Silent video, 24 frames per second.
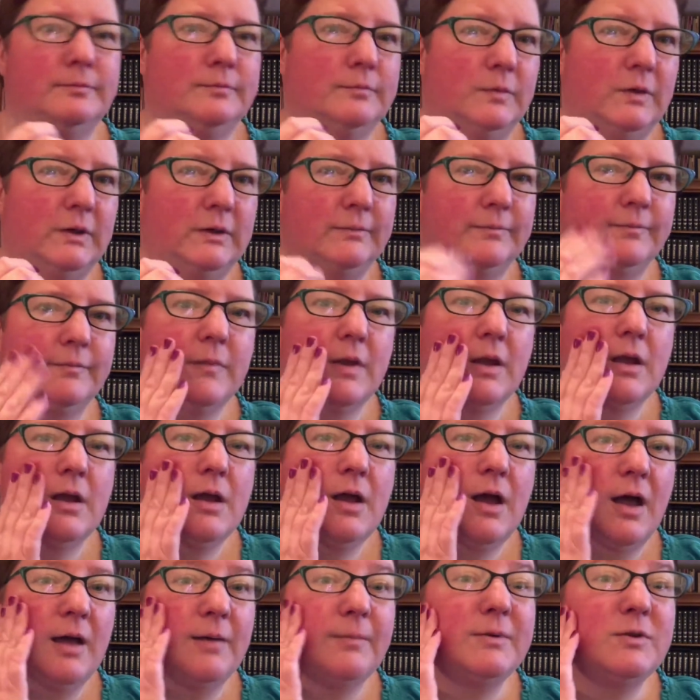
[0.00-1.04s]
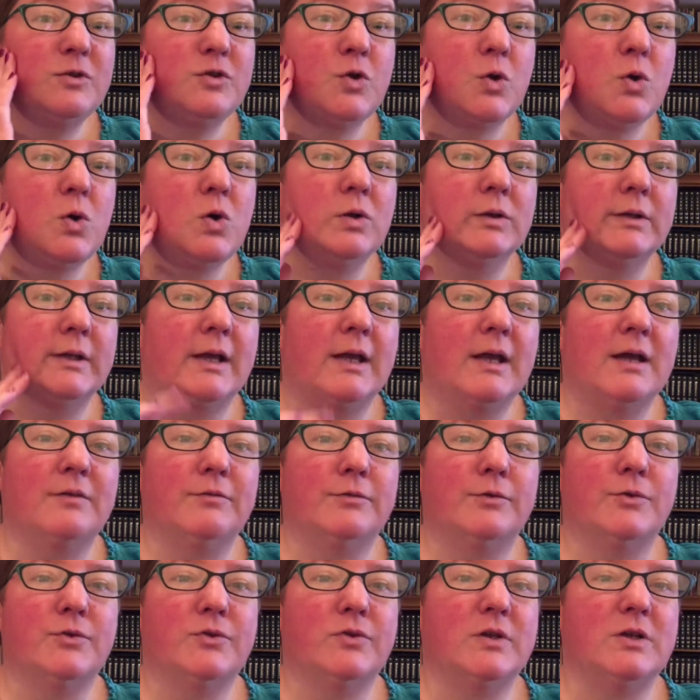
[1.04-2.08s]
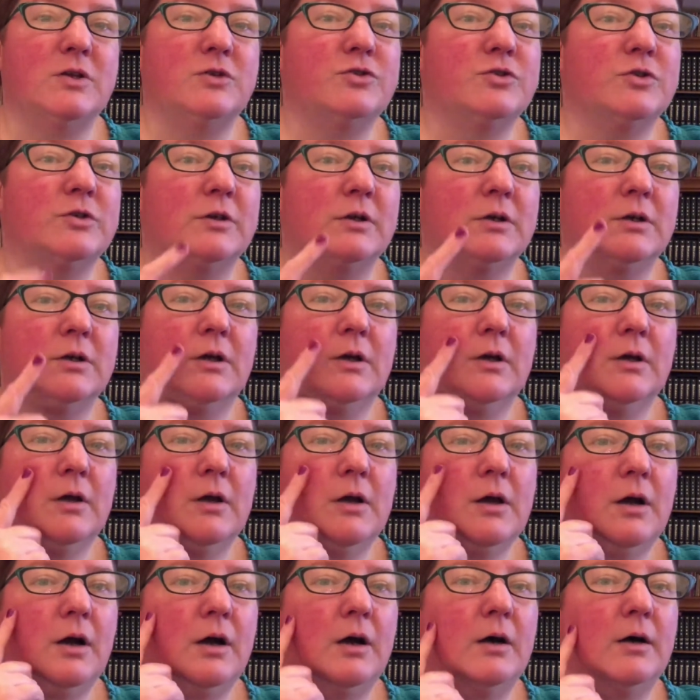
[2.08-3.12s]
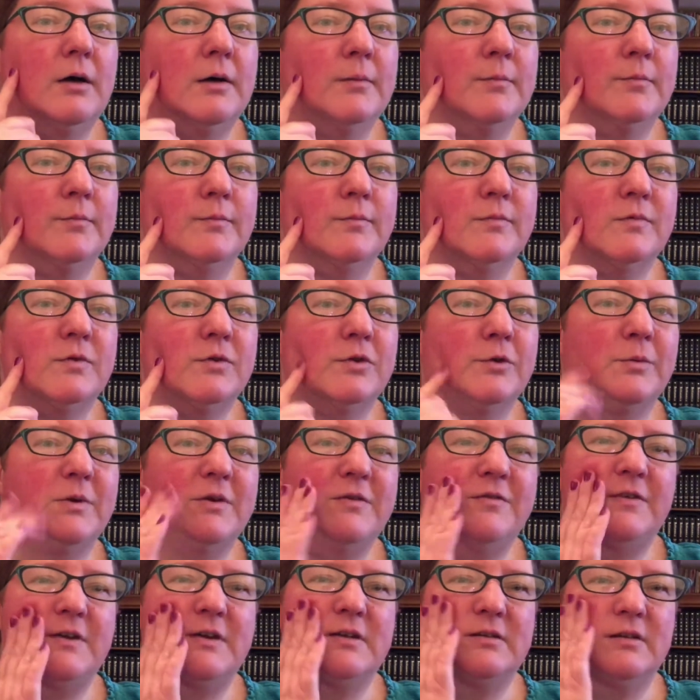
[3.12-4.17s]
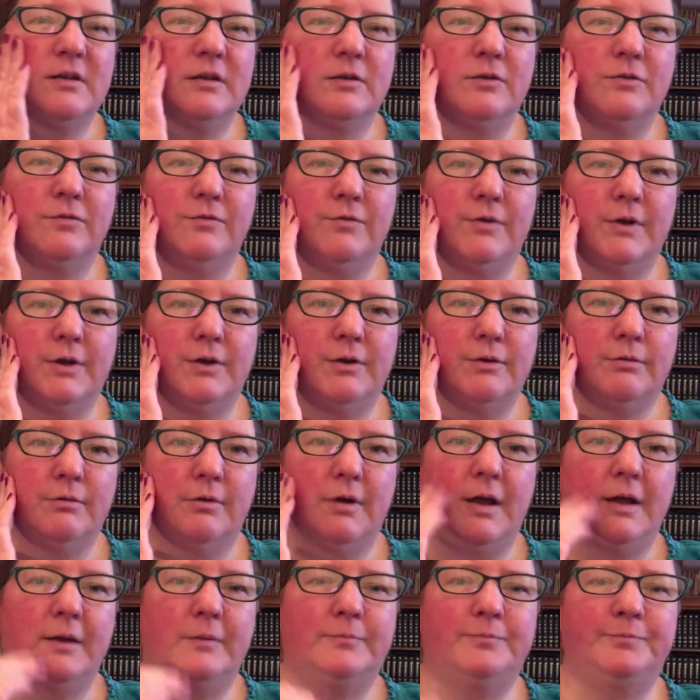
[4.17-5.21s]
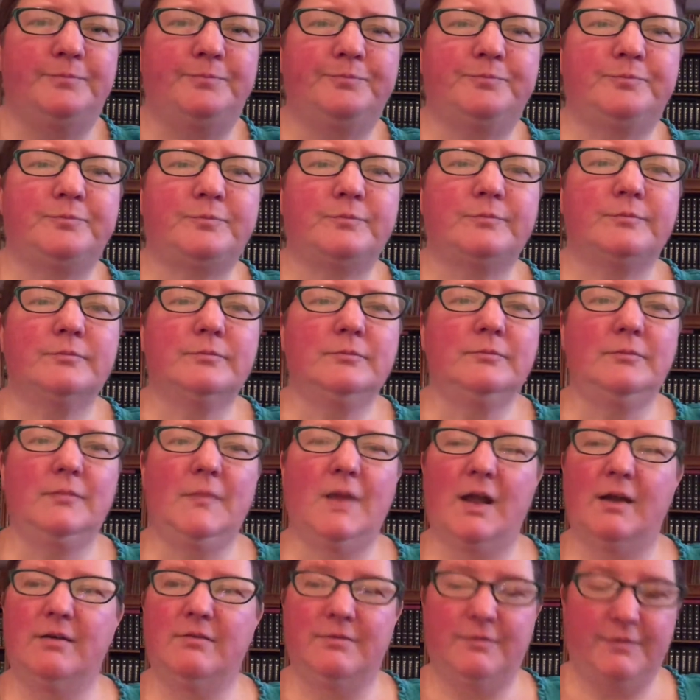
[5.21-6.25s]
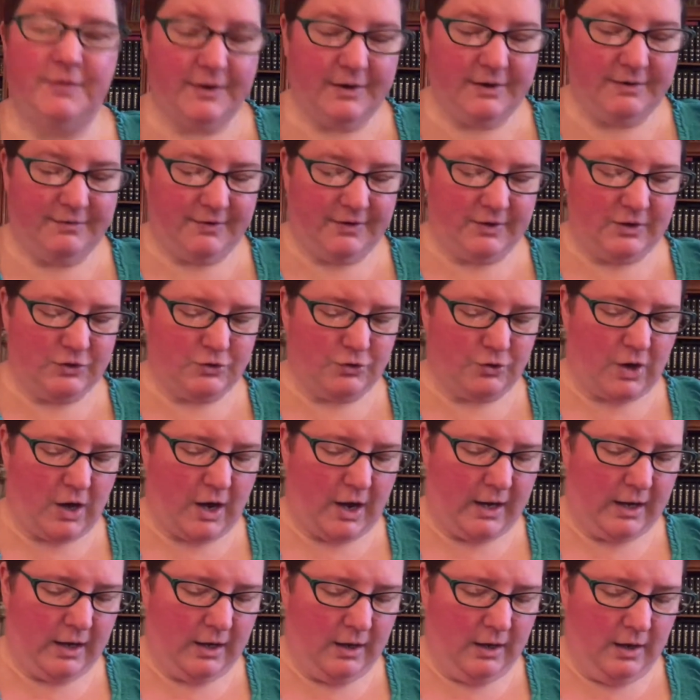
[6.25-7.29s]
well, I've been told I have rosacea. So my face gets very red and very, very dry.